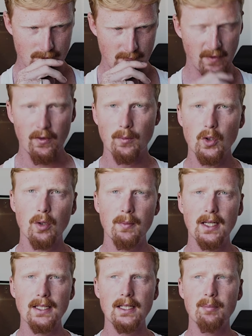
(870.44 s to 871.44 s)
If I'm not
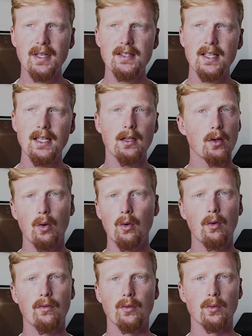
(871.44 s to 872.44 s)
completely busy,
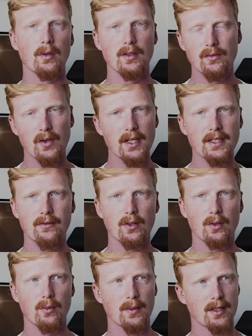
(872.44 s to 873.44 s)
awful. It's very
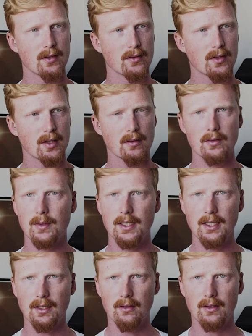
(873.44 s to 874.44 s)
difficult when you're kind of
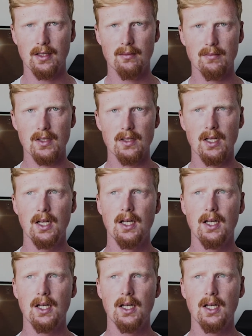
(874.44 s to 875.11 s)
twiddling your thumbs.